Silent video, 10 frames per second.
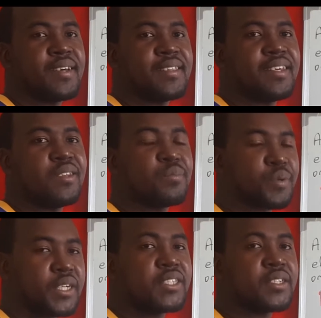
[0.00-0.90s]
then the
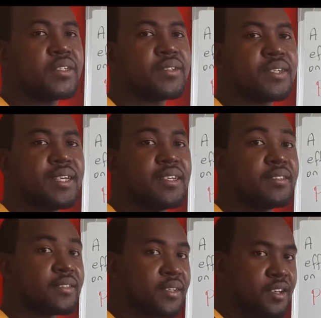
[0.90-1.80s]
pressure
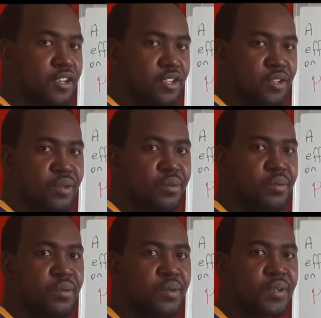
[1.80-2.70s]
is low,
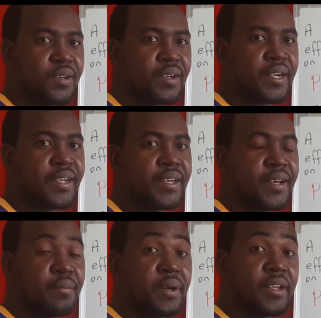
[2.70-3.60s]
right?
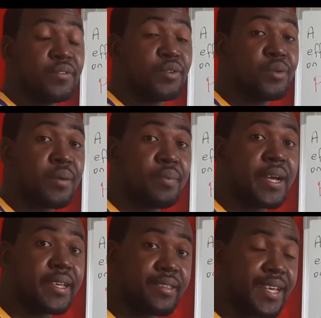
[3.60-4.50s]
But if you
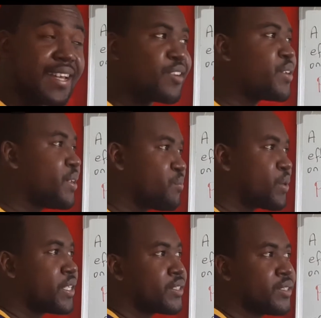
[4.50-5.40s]
apply that great
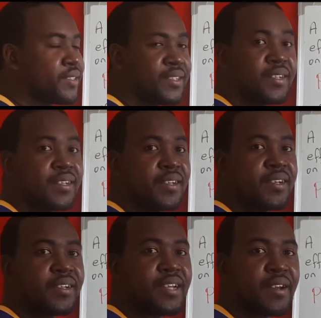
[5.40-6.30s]
pressure,
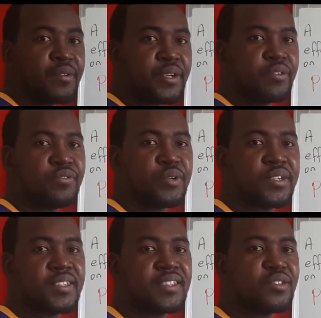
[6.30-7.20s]
that great
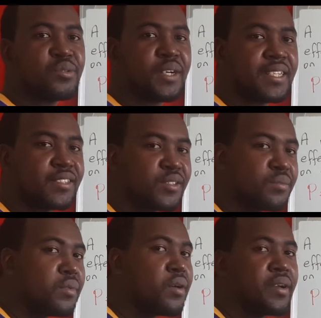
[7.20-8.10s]
force to a
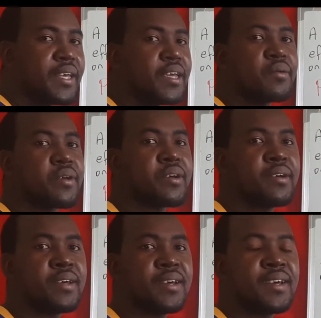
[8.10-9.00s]
small area,
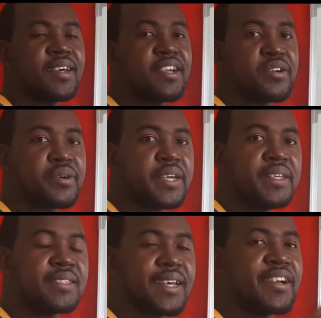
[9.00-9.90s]
it
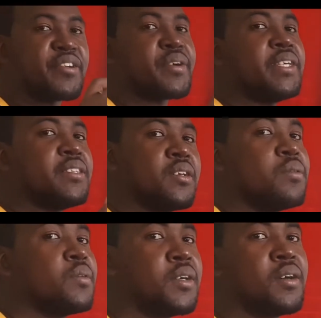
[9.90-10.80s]
creates a greater
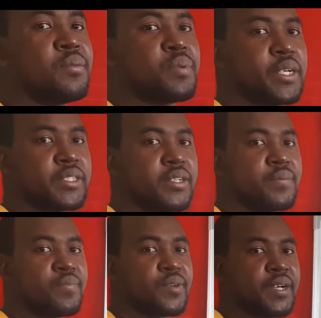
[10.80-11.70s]
pressure,
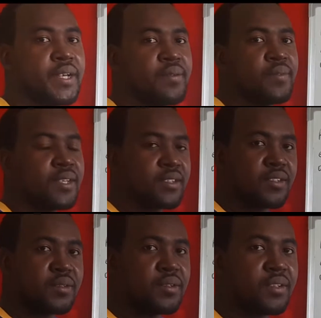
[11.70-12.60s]
right?
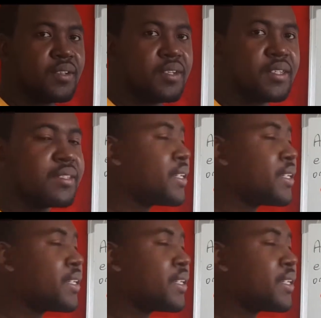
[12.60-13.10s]
So let's